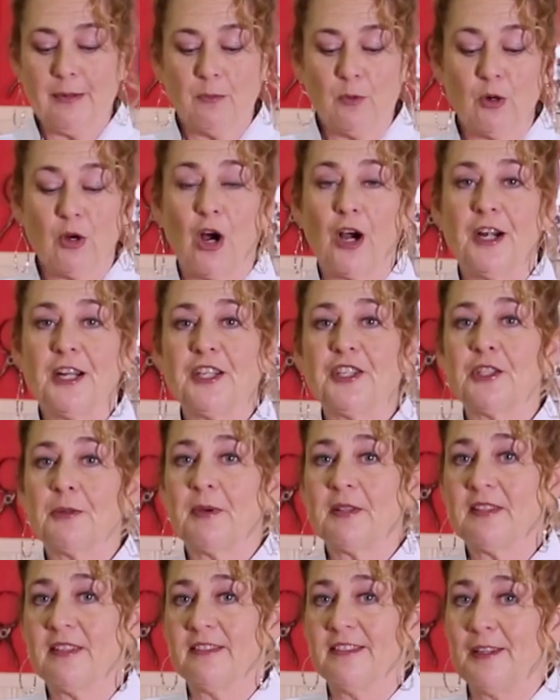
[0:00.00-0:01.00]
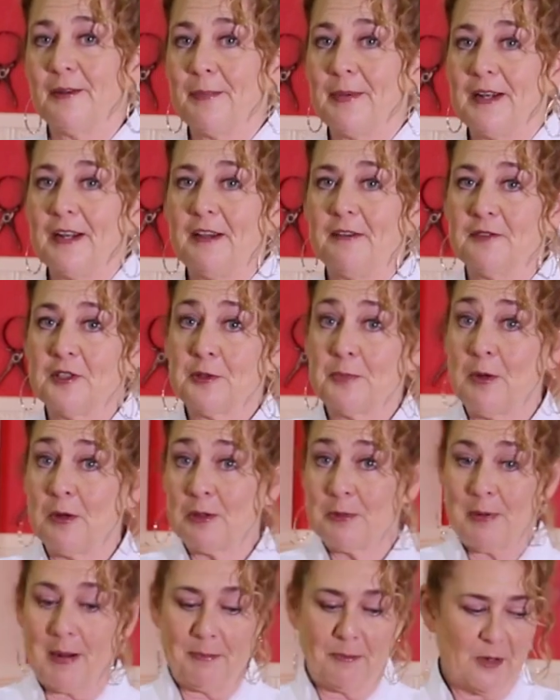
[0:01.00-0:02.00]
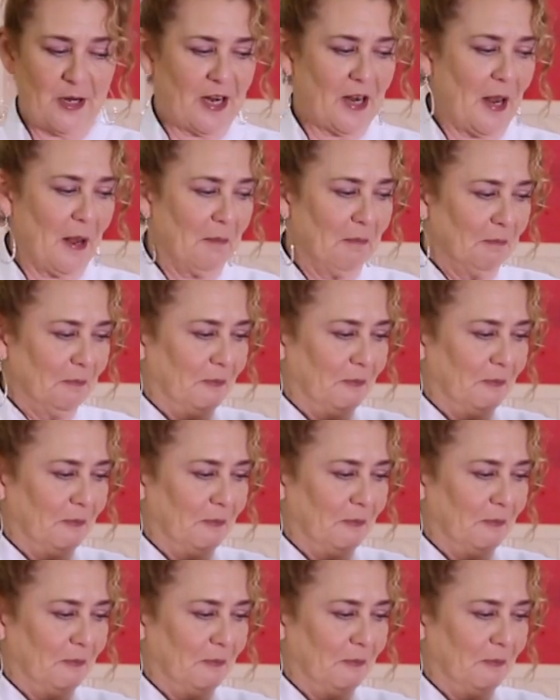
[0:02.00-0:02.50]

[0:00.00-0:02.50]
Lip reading: we'll garnish it with a little bit of smoked paprika.